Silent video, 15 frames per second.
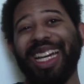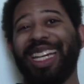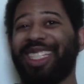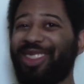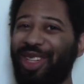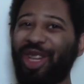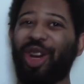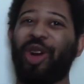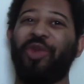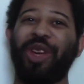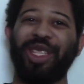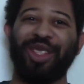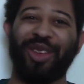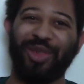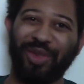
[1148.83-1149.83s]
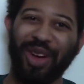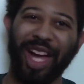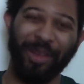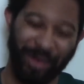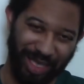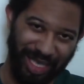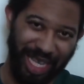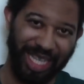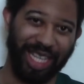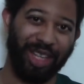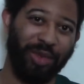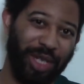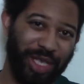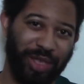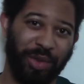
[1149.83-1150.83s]
so they always are fine with
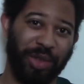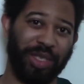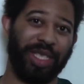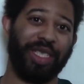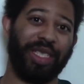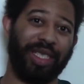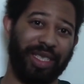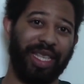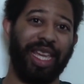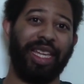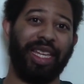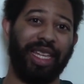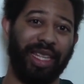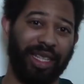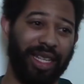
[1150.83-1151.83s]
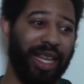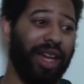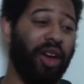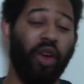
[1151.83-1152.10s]
taking resources and taking